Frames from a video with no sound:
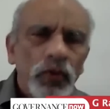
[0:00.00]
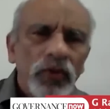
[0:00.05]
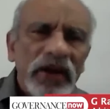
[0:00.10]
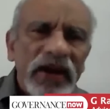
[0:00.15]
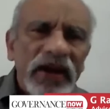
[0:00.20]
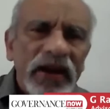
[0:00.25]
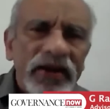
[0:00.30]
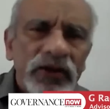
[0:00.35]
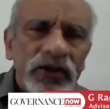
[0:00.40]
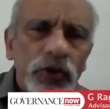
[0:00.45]
you
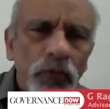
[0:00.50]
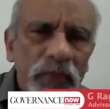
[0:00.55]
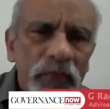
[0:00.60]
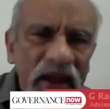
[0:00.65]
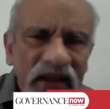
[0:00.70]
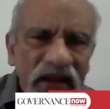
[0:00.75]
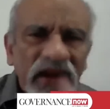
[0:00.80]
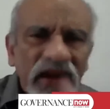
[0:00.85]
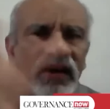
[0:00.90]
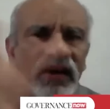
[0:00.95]
need to
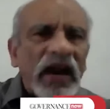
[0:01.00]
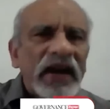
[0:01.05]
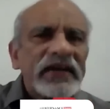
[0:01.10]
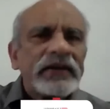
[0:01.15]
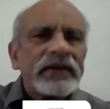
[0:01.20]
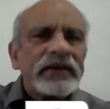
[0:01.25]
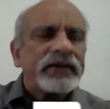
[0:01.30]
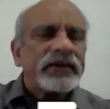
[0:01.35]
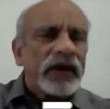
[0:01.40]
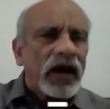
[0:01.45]
make a
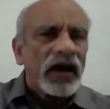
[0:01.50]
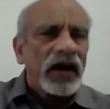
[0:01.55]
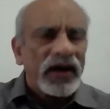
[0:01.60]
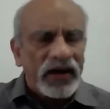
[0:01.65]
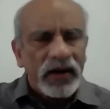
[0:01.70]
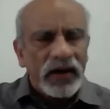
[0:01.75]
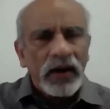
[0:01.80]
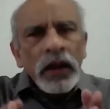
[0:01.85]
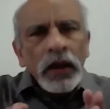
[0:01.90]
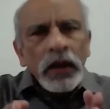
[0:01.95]
right
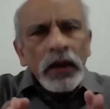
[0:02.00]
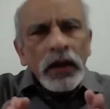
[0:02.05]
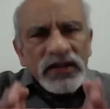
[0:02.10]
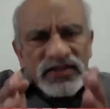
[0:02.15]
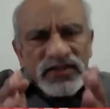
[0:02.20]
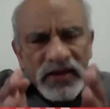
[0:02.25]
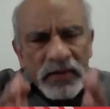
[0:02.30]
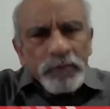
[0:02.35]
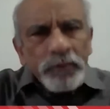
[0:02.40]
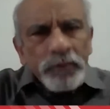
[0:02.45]
turn, it's
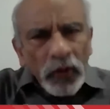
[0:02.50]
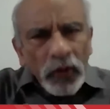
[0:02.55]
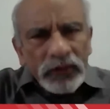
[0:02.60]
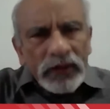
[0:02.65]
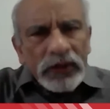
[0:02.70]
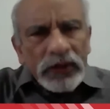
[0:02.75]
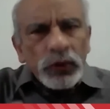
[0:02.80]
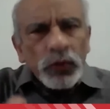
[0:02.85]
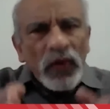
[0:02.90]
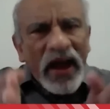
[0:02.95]

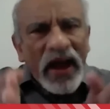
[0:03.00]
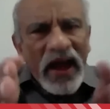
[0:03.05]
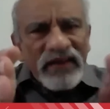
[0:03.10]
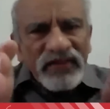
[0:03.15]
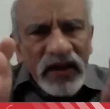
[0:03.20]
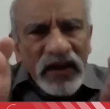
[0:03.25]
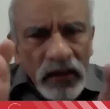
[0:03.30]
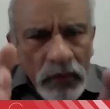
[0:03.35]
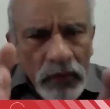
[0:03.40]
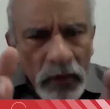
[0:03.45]
important to have
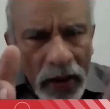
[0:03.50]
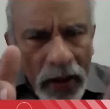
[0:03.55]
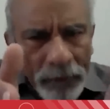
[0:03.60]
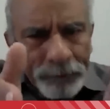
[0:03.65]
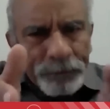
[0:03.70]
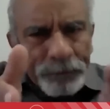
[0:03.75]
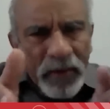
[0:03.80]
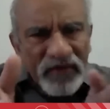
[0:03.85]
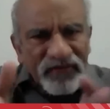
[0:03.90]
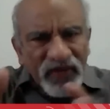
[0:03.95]
a
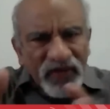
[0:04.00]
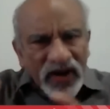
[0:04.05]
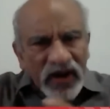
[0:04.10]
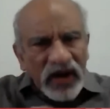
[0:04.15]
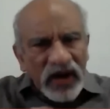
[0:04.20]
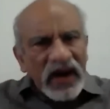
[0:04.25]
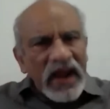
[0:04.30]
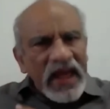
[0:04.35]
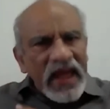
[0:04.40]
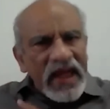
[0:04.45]
buffer
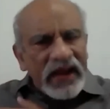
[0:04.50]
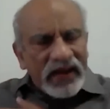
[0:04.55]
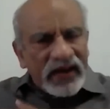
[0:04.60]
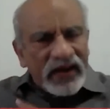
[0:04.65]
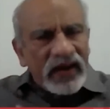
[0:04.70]
lane